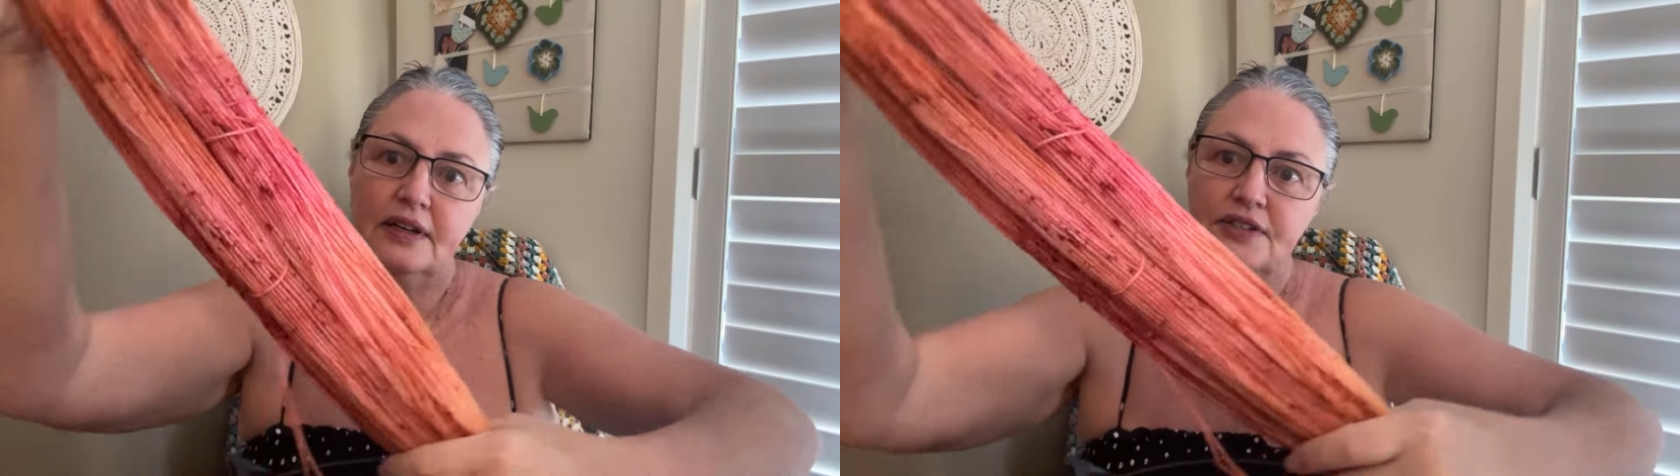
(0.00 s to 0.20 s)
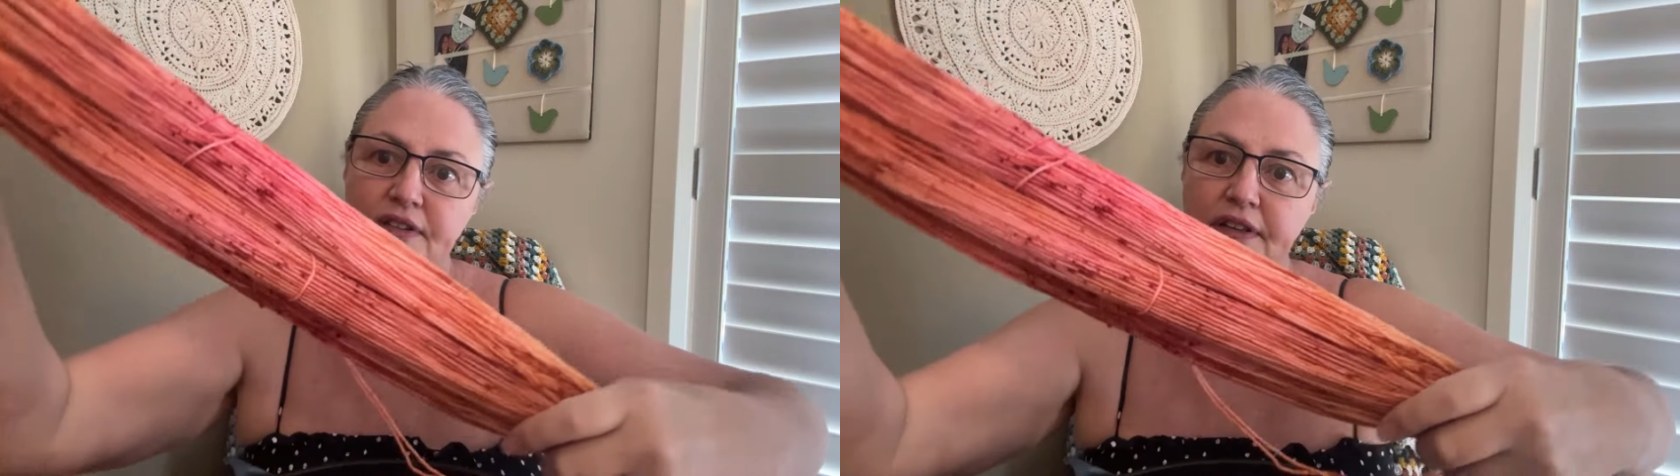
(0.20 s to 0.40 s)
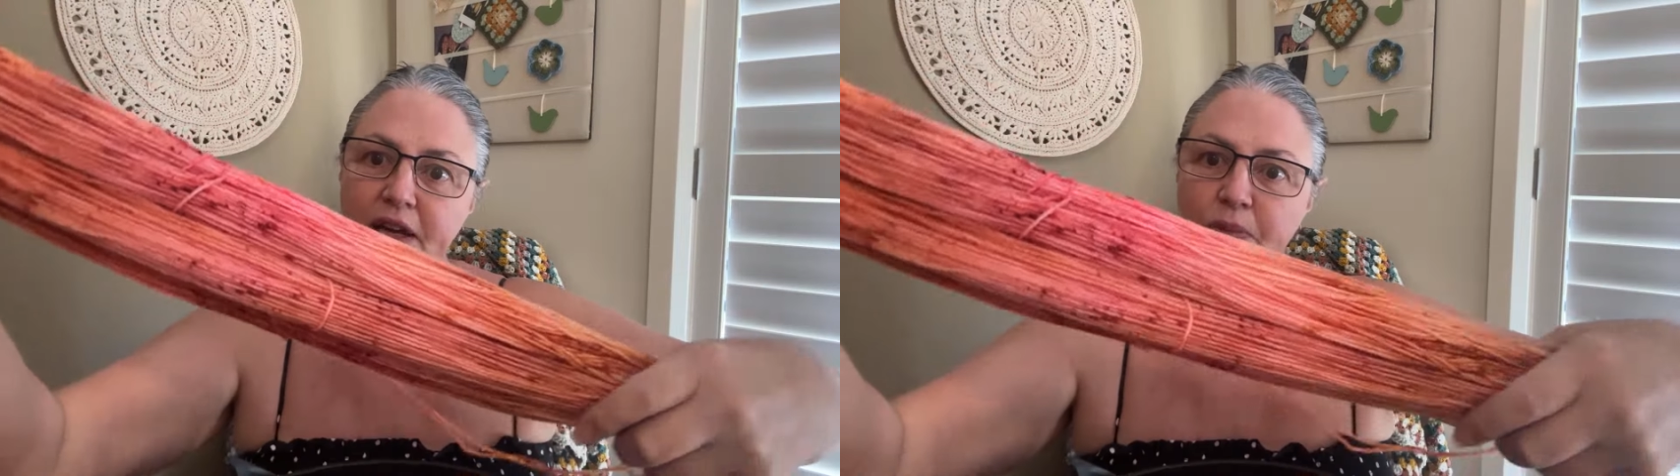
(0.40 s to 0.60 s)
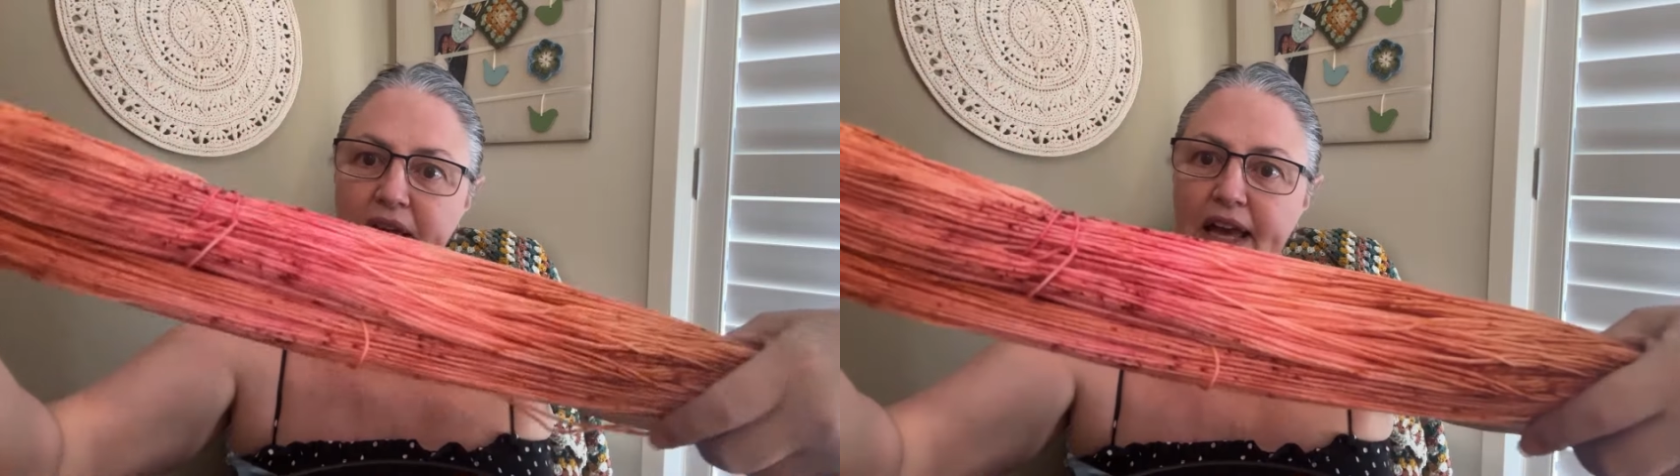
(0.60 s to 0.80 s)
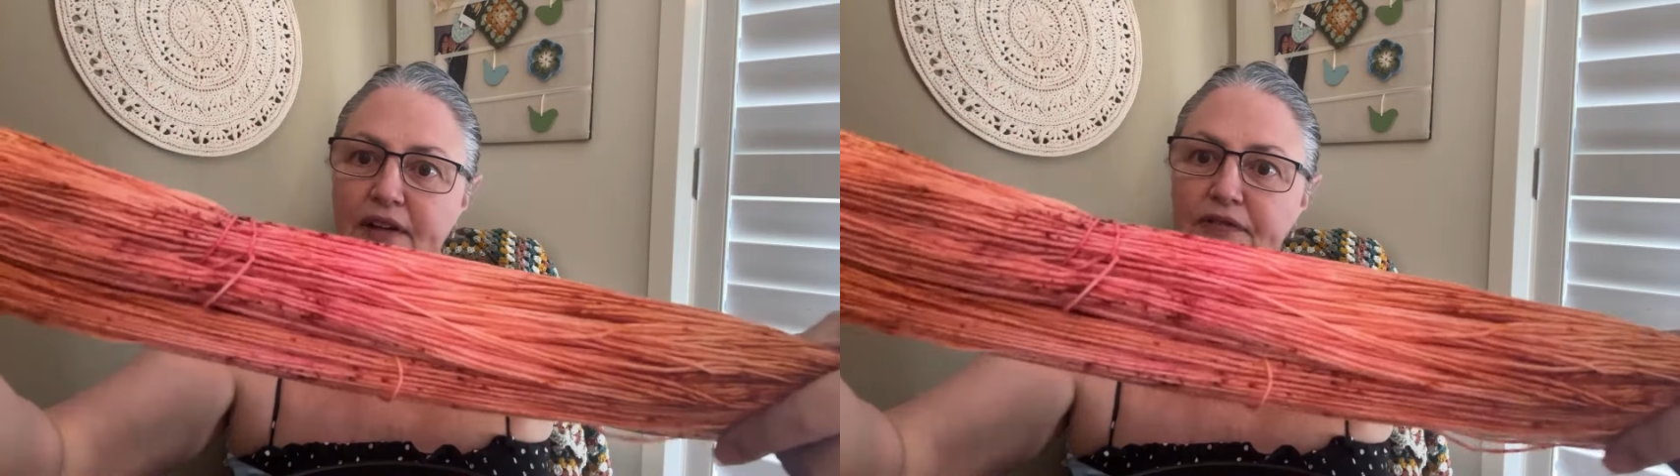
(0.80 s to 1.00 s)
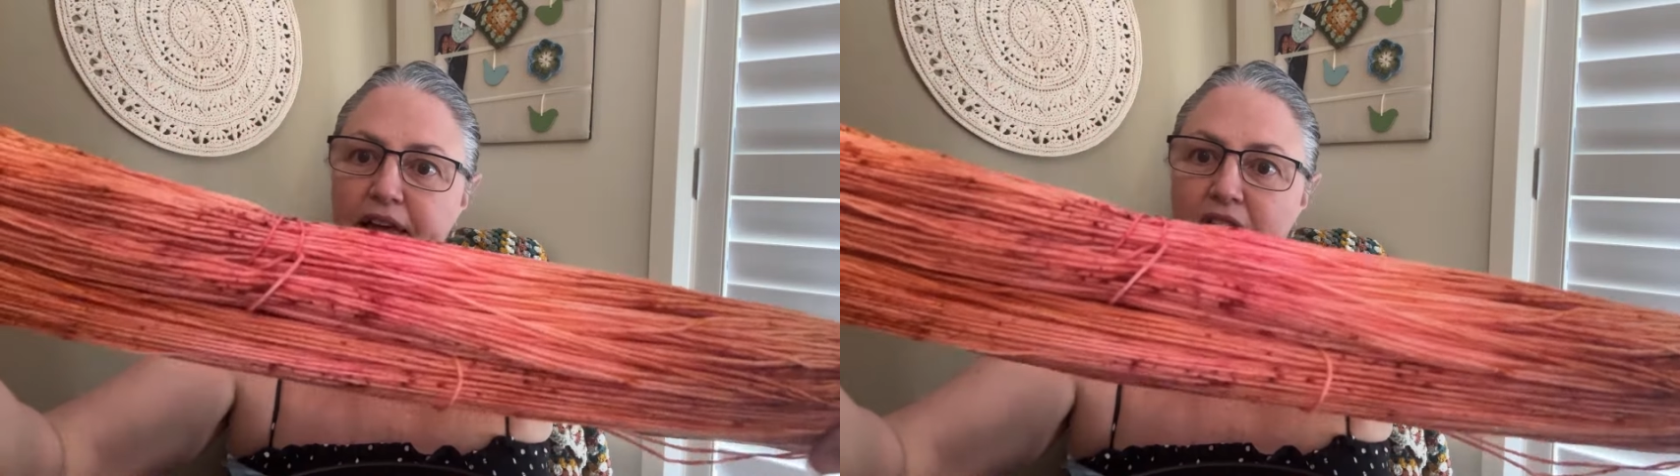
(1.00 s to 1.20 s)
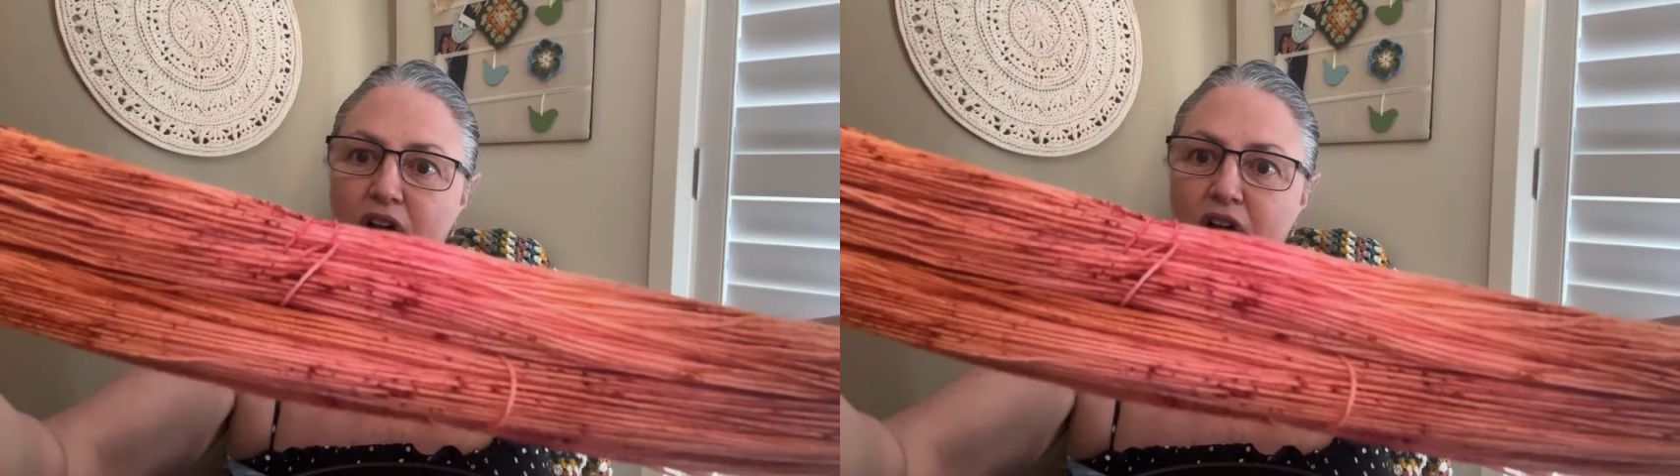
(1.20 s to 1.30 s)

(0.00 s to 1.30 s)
So there we have that